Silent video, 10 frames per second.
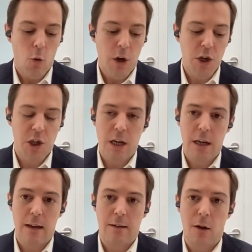which
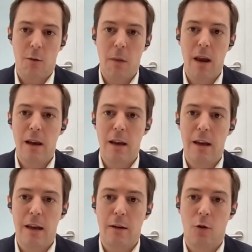is uh,
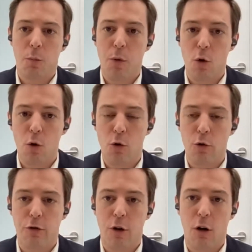mainly
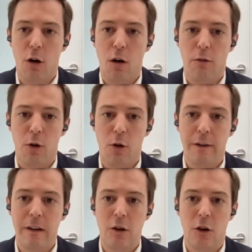composed of uh,
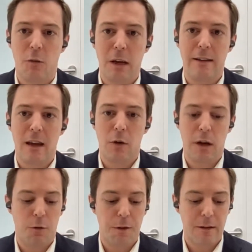senior
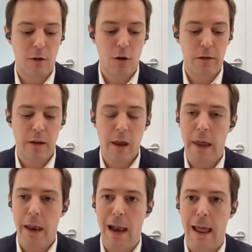military officers
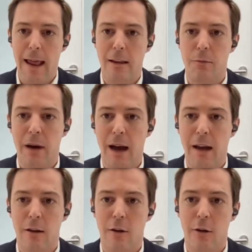and led
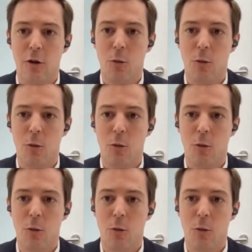by uh,